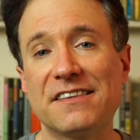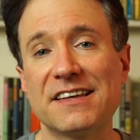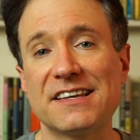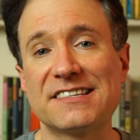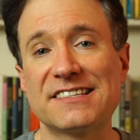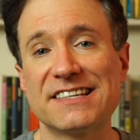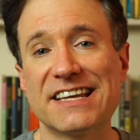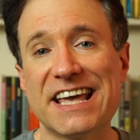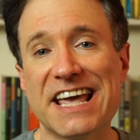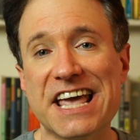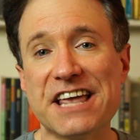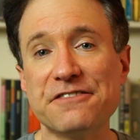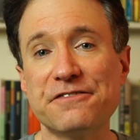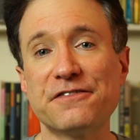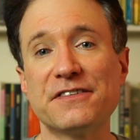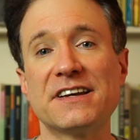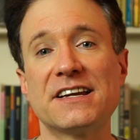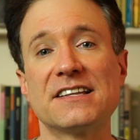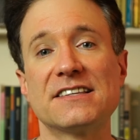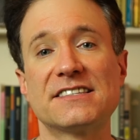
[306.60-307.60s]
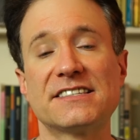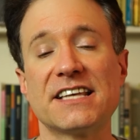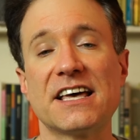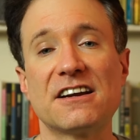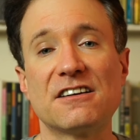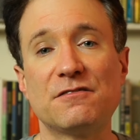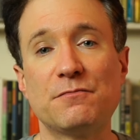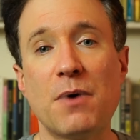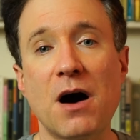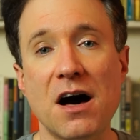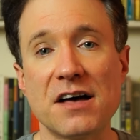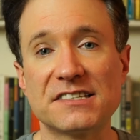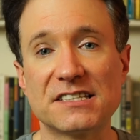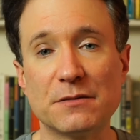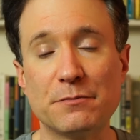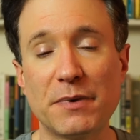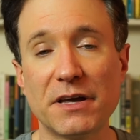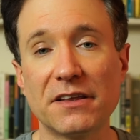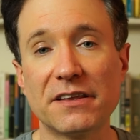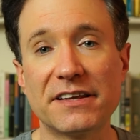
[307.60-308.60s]
this infinite set of
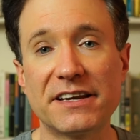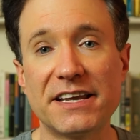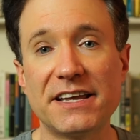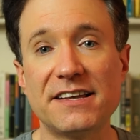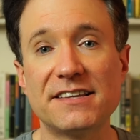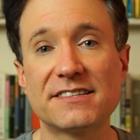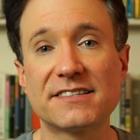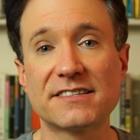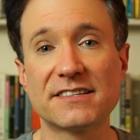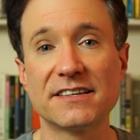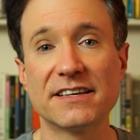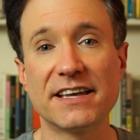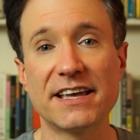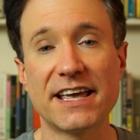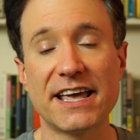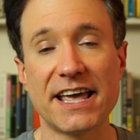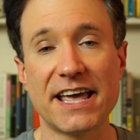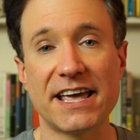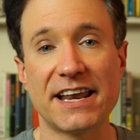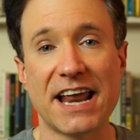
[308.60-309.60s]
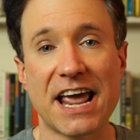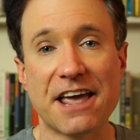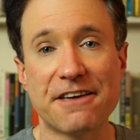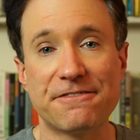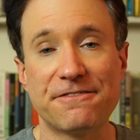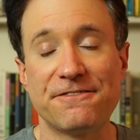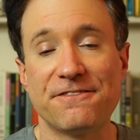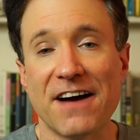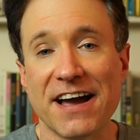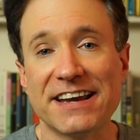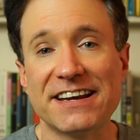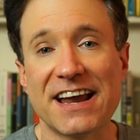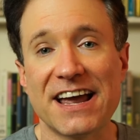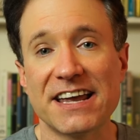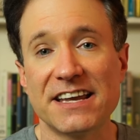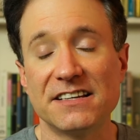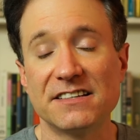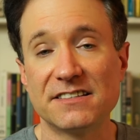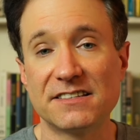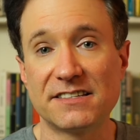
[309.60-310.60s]
possibilities in a
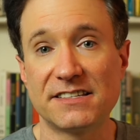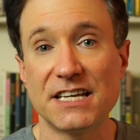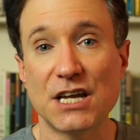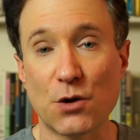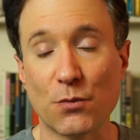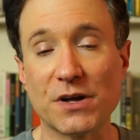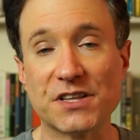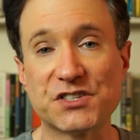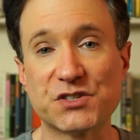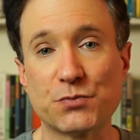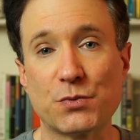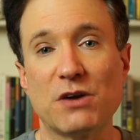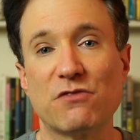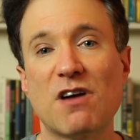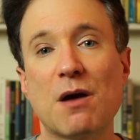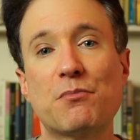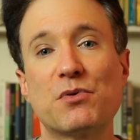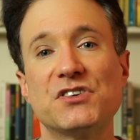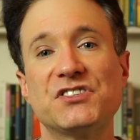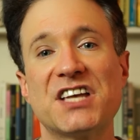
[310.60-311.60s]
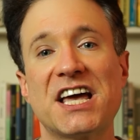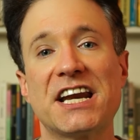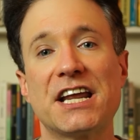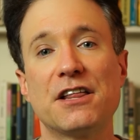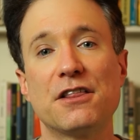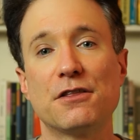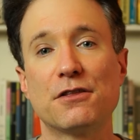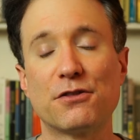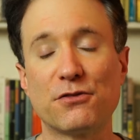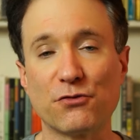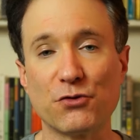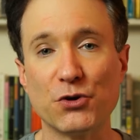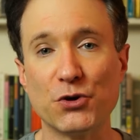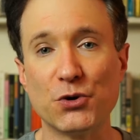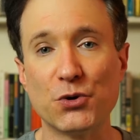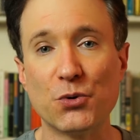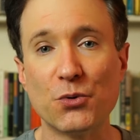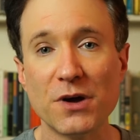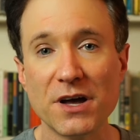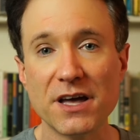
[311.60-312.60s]
finite sequence. We represent it
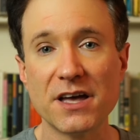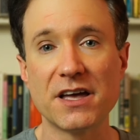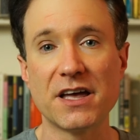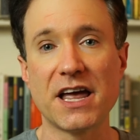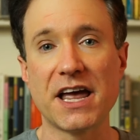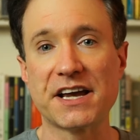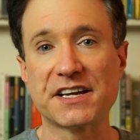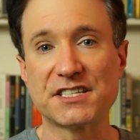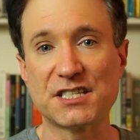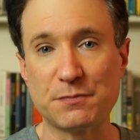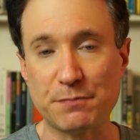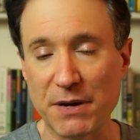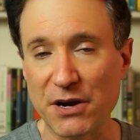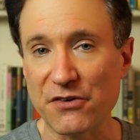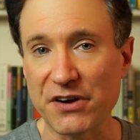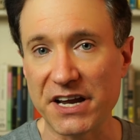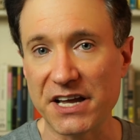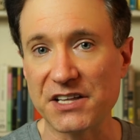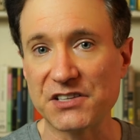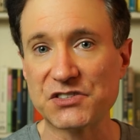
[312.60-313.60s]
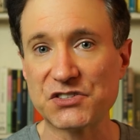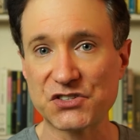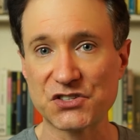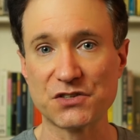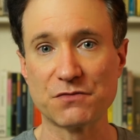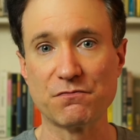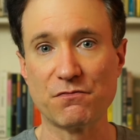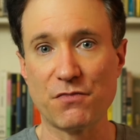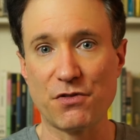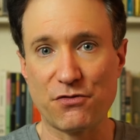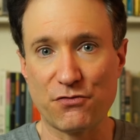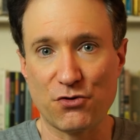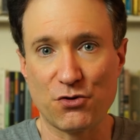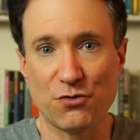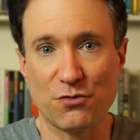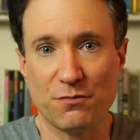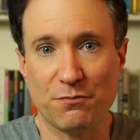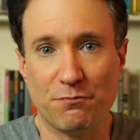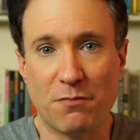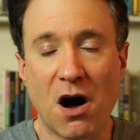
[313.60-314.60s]
through experience,
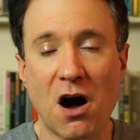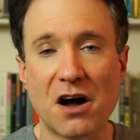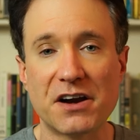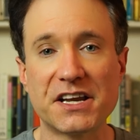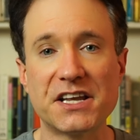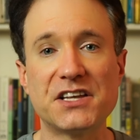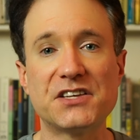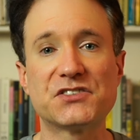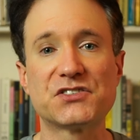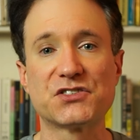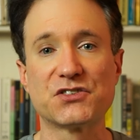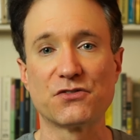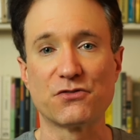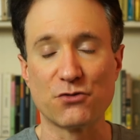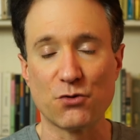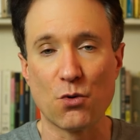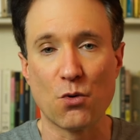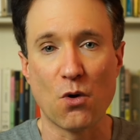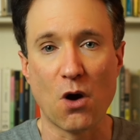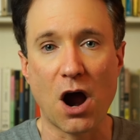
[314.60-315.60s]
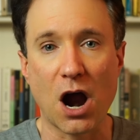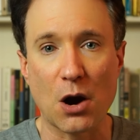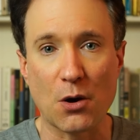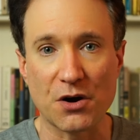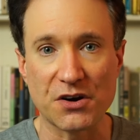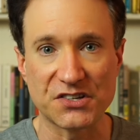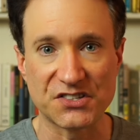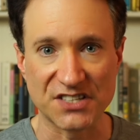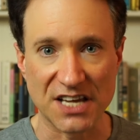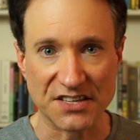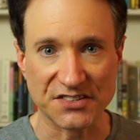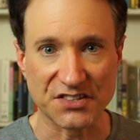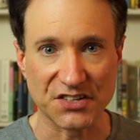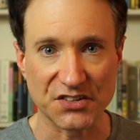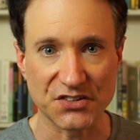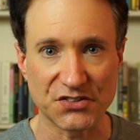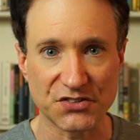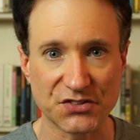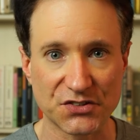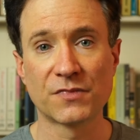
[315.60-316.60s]
through bodies, through our
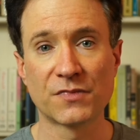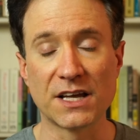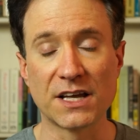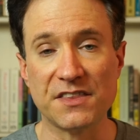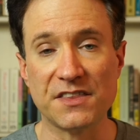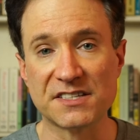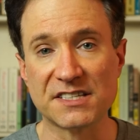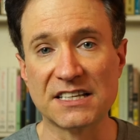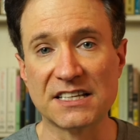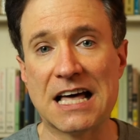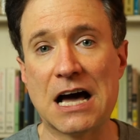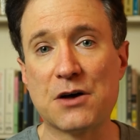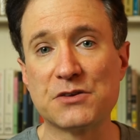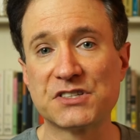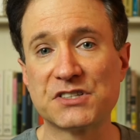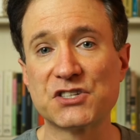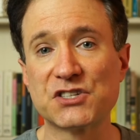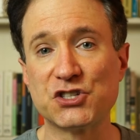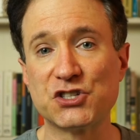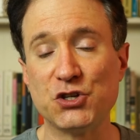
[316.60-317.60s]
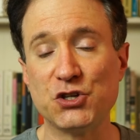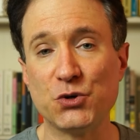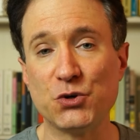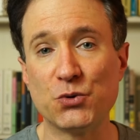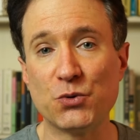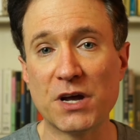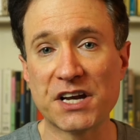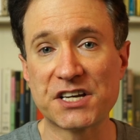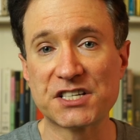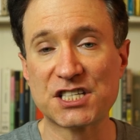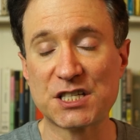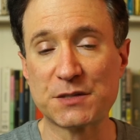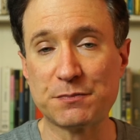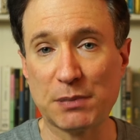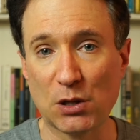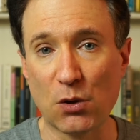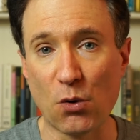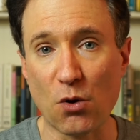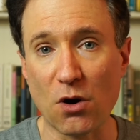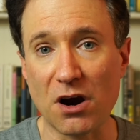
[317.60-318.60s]
senses. This allows us to
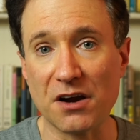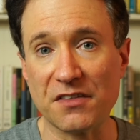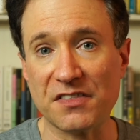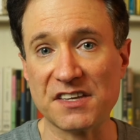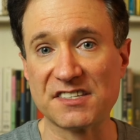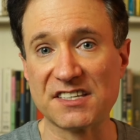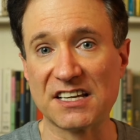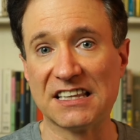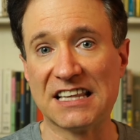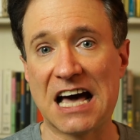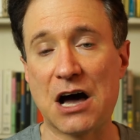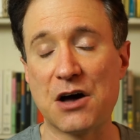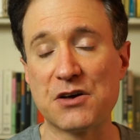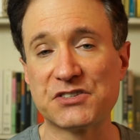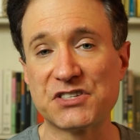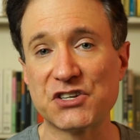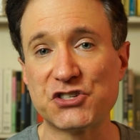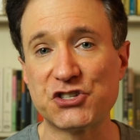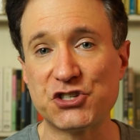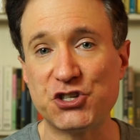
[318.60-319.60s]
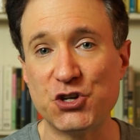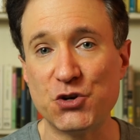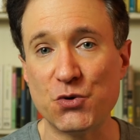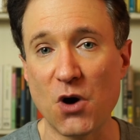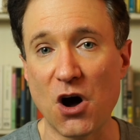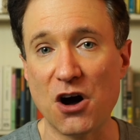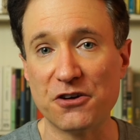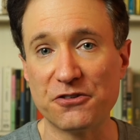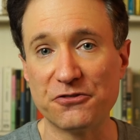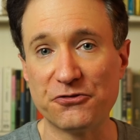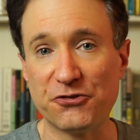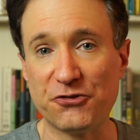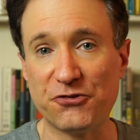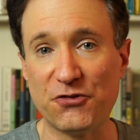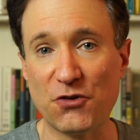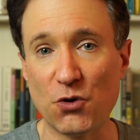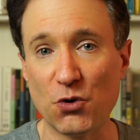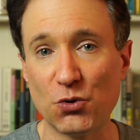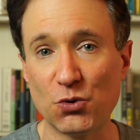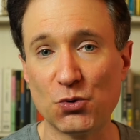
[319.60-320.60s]
explore. This allows us to
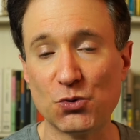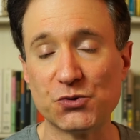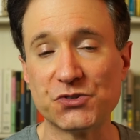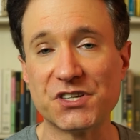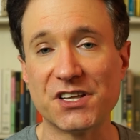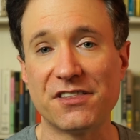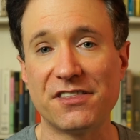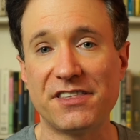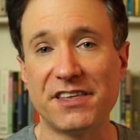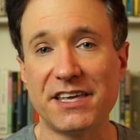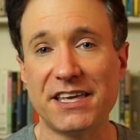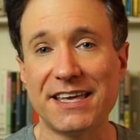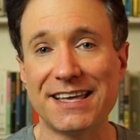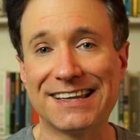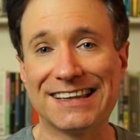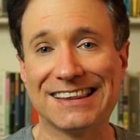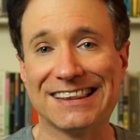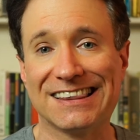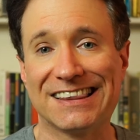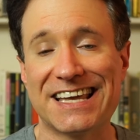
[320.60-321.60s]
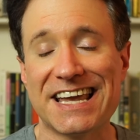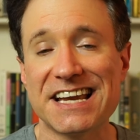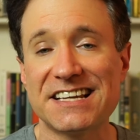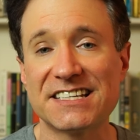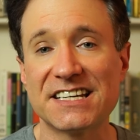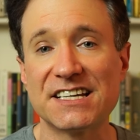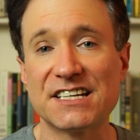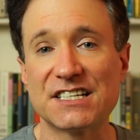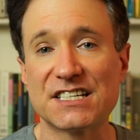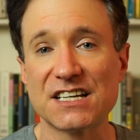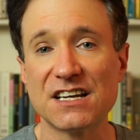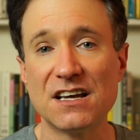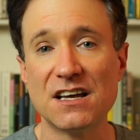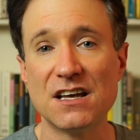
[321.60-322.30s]
unfold the latent